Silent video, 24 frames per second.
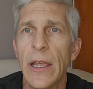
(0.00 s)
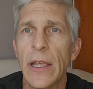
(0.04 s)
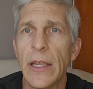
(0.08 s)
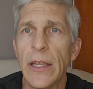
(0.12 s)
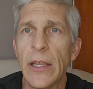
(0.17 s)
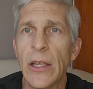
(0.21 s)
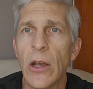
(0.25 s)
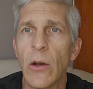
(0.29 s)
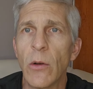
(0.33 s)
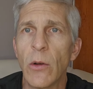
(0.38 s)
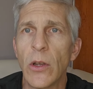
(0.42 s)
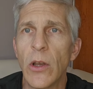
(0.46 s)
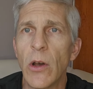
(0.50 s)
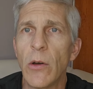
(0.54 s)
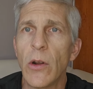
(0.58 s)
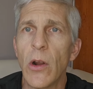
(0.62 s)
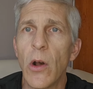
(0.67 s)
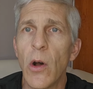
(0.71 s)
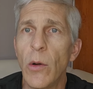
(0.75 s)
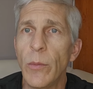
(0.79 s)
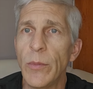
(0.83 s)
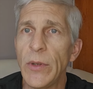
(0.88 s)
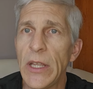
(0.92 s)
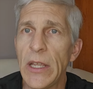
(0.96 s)
go to
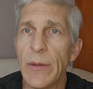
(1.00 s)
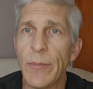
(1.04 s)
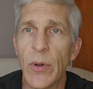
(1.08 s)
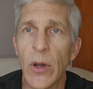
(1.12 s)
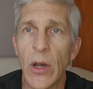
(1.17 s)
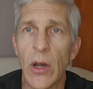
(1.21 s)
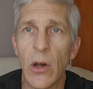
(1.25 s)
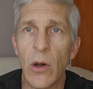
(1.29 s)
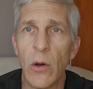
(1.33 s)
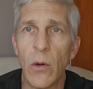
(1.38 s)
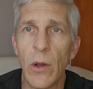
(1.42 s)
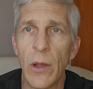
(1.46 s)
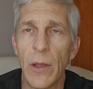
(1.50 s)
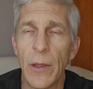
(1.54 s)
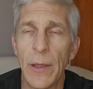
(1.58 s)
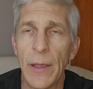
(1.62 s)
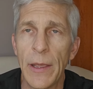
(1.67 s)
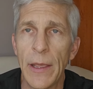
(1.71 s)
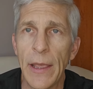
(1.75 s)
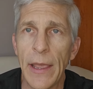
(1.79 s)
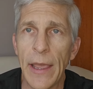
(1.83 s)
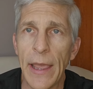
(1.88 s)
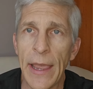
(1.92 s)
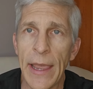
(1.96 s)
Home Depot
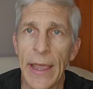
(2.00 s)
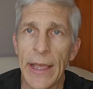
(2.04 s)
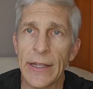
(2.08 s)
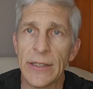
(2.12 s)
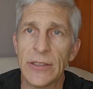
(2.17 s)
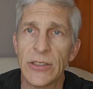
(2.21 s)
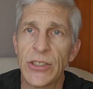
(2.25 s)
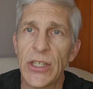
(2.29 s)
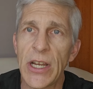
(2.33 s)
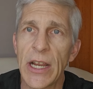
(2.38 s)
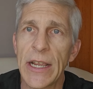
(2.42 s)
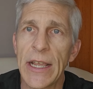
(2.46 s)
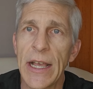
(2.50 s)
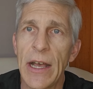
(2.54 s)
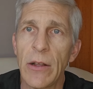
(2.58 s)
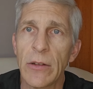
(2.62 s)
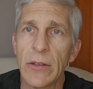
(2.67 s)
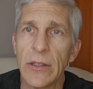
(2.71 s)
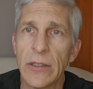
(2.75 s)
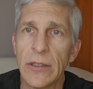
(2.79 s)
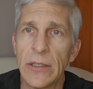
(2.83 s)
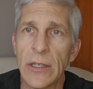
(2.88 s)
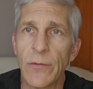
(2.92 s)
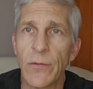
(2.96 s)
and check
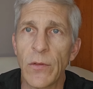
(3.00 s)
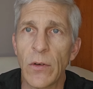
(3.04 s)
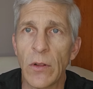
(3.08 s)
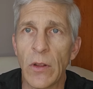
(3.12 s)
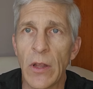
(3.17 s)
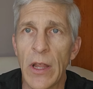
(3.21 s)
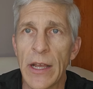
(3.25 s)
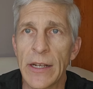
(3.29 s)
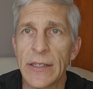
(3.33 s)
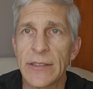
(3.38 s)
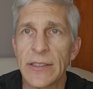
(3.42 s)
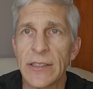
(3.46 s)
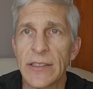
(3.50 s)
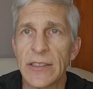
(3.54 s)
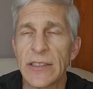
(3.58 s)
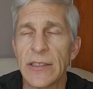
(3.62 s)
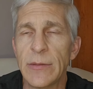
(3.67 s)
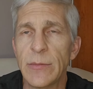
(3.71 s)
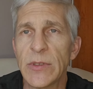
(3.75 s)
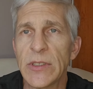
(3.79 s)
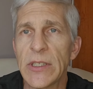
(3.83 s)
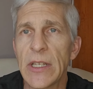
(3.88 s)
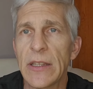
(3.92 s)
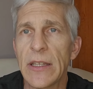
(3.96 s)
out the different lock
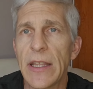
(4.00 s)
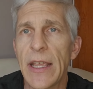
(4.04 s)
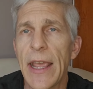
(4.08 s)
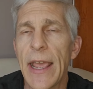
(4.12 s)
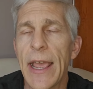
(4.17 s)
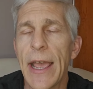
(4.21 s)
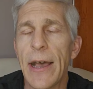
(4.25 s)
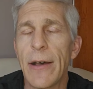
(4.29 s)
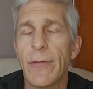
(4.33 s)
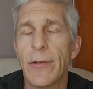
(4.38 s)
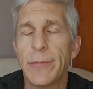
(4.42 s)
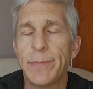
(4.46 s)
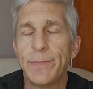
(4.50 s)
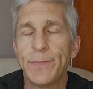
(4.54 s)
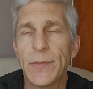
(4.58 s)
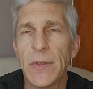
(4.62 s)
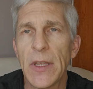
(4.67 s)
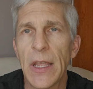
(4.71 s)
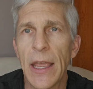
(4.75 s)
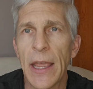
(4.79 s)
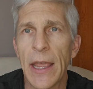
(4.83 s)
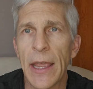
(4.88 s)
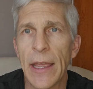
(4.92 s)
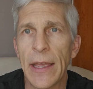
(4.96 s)
systems that they have
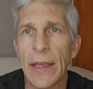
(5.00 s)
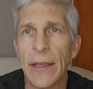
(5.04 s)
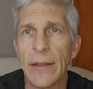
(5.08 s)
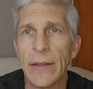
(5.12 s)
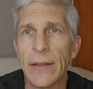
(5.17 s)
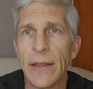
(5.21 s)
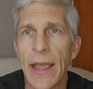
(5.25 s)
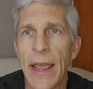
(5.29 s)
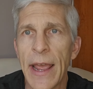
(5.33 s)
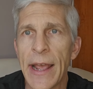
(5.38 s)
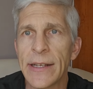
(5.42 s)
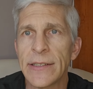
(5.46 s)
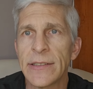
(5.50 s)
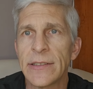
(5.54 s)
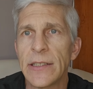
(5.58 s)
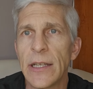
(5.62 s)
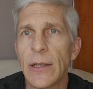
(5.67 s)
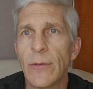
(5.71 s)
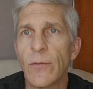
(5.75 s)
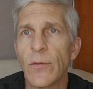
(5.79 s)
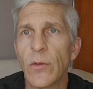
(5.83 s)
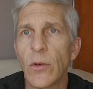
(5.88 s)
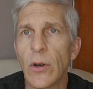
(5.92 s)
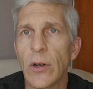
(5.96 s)
and ask
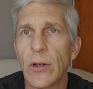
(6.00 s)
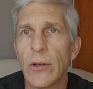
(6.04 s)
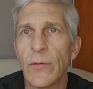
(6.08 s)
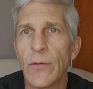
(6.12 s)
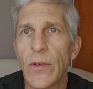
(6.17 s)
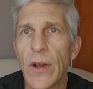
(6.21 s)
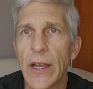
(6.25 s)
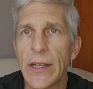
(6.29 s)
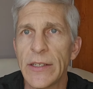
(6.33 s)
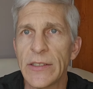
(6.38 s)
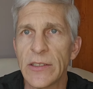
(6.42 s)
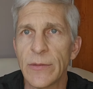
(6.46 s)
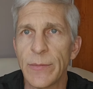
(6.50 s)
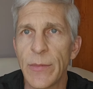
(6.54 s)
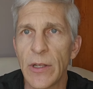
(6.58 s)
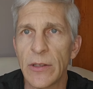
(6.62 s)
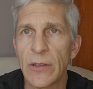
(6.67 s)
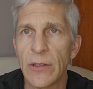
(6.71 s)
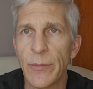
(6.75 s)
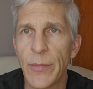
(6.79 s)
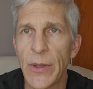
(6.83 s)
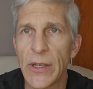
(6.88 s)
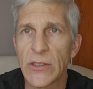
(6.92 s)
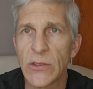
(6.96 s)
them for advice
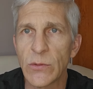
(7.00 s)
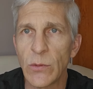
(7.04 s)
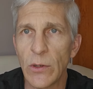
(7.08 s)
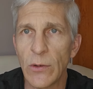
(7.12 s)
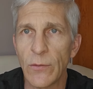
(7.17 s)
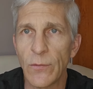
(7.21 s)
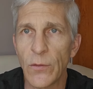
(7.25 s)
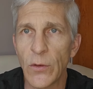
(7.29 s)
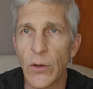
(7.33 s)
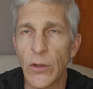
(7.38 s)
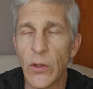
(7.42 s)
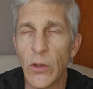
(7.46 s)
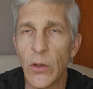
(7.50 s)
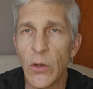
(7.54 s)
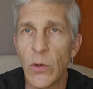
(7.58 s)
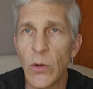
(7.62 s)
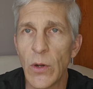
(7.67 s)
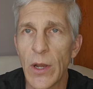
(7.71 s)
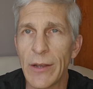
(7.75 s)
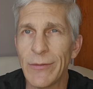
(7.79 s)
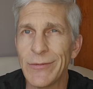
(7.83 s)
about the best one for you.